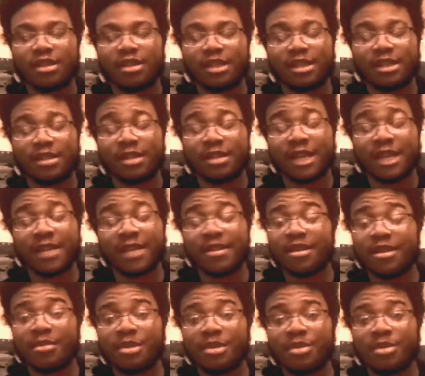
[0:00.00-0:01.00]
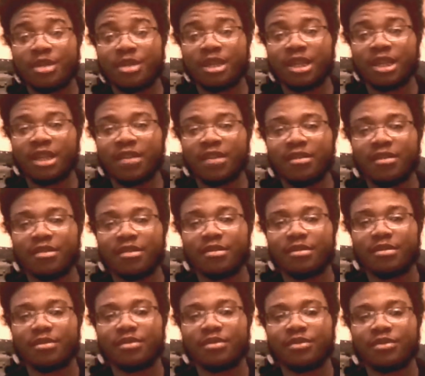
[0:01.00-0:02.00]
a nice community
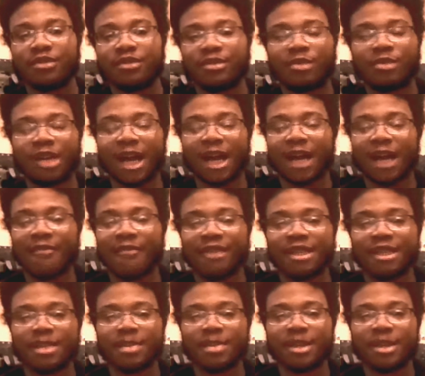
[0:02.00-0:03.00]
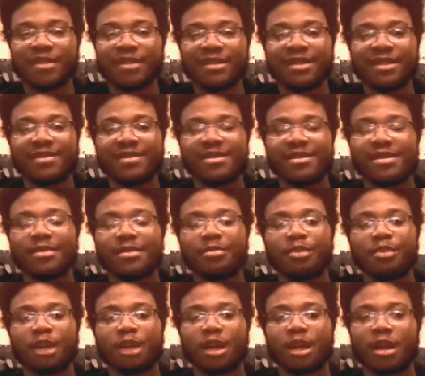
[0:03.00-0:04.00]
from what I've experienced,
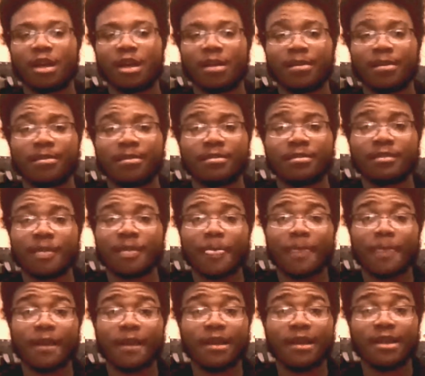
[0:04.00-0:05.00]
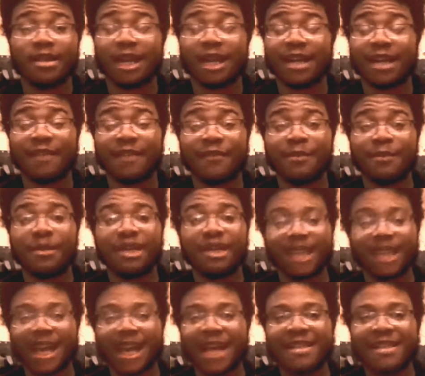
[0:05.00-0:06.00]
but not everybody
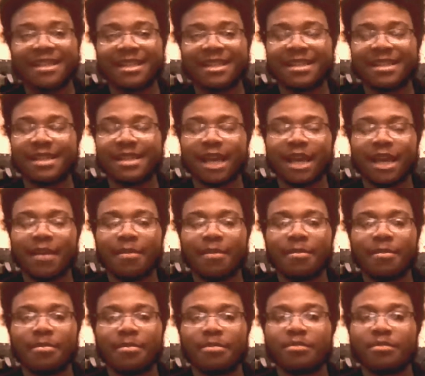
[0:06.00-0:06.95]
has the same